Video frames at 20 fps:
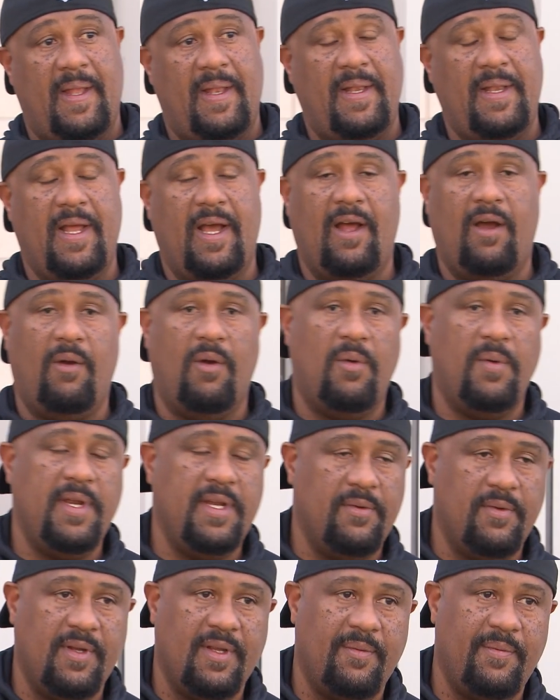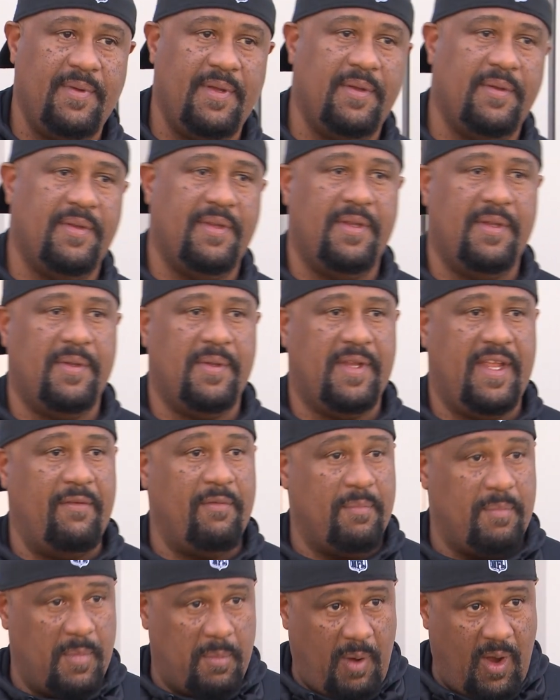No, we give
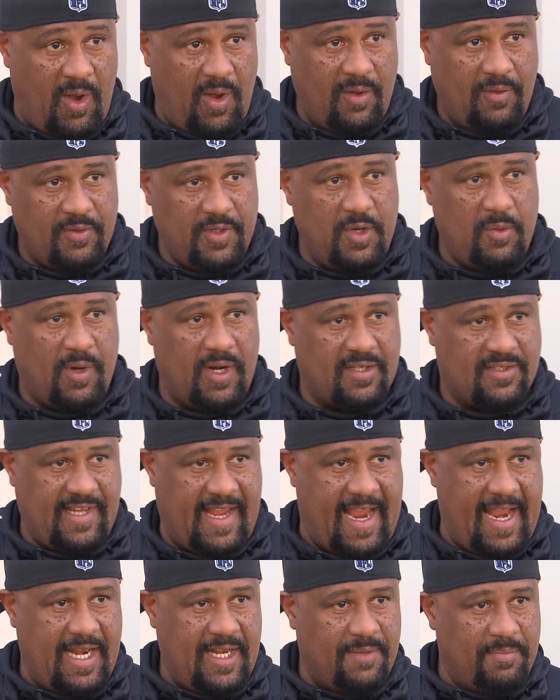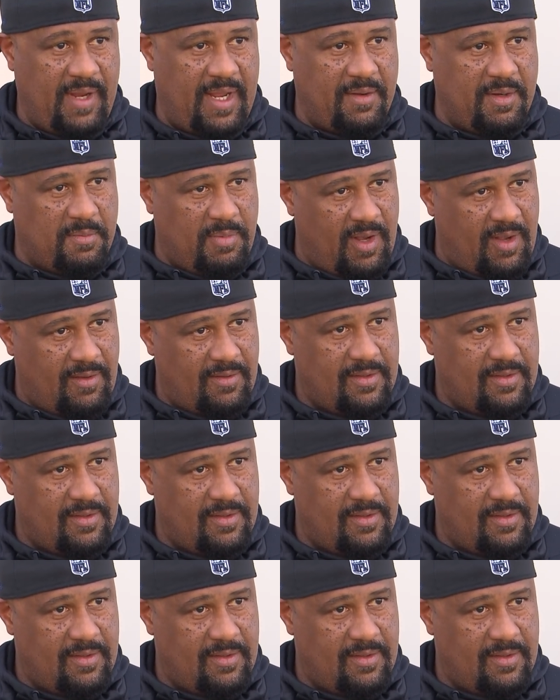him the ball. You want us to hand it? Hand him the ball?